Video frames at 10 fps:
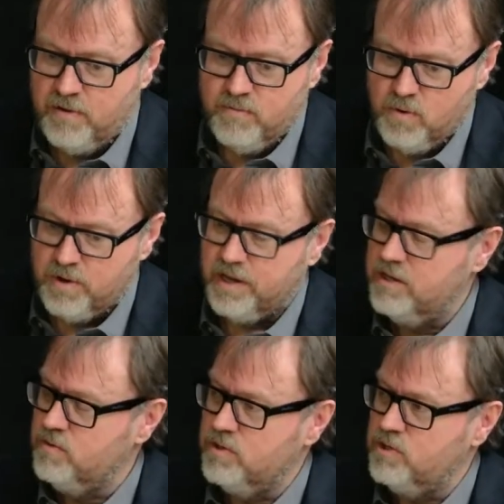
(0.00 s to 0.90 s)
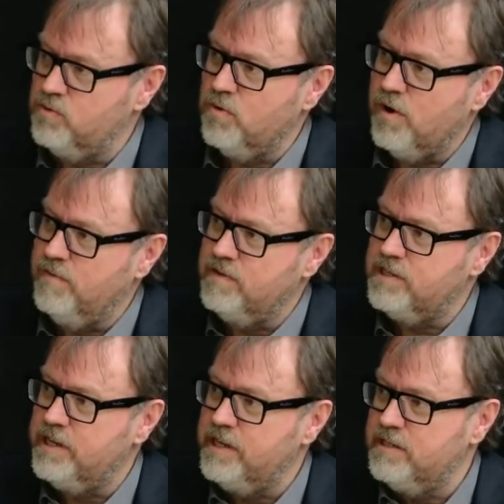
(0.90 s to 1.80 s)
walking into a store
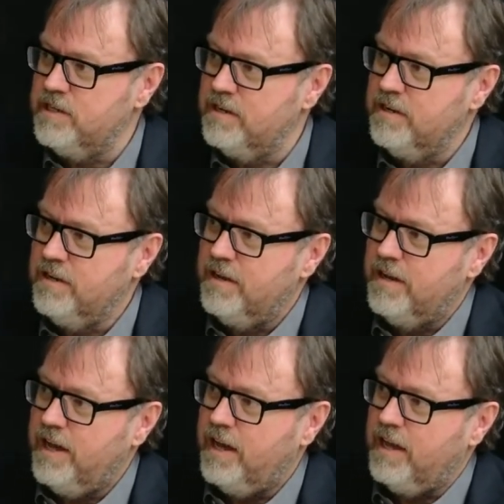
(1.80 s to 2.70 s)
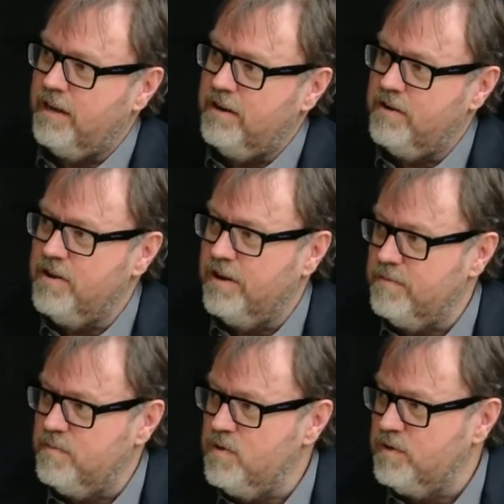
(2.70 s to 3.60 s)
overseas and
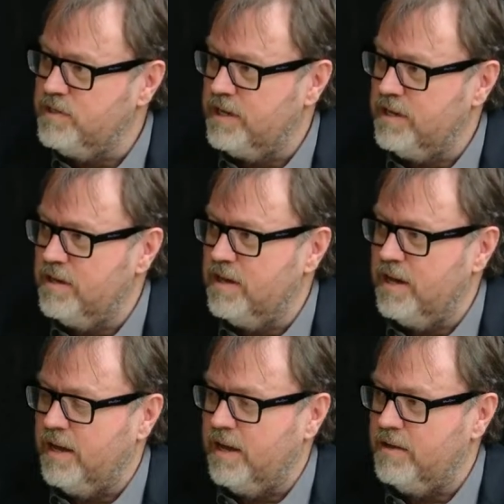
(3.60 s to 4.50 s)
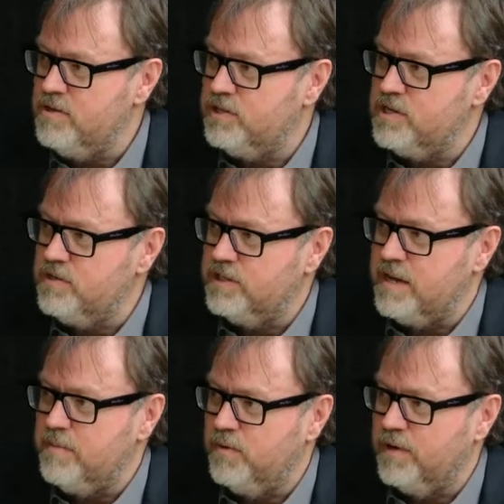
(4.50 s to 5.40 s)
using your
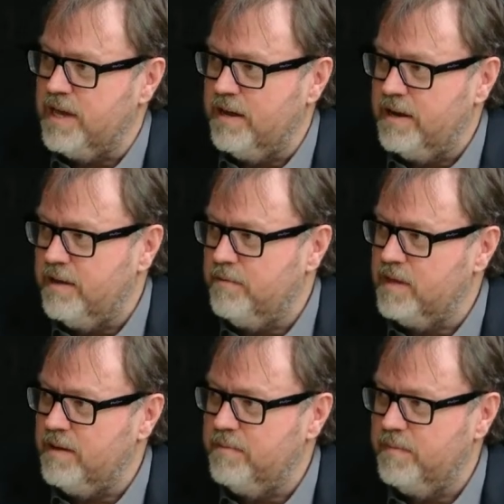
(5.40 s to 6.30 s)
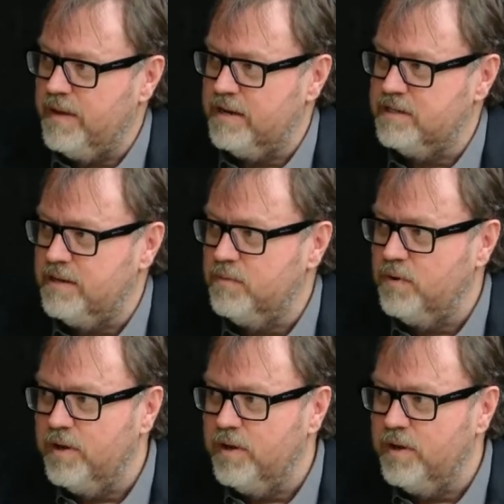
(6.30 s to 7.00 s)
Debut account? How does that work?